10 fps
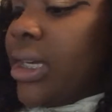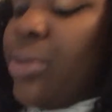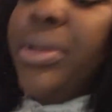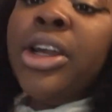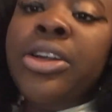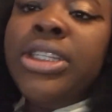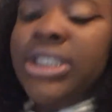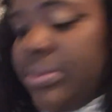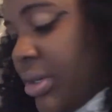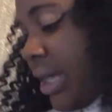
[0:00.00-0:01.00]
it'll be on
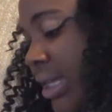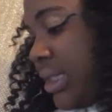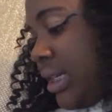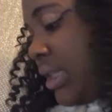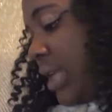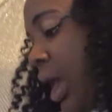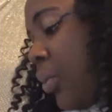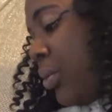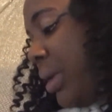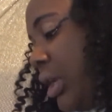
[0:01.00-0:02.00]
December 19th. Ty
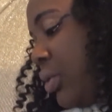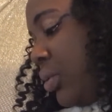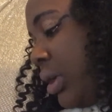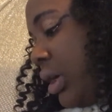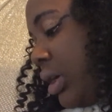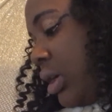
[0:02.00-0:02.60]
will be doing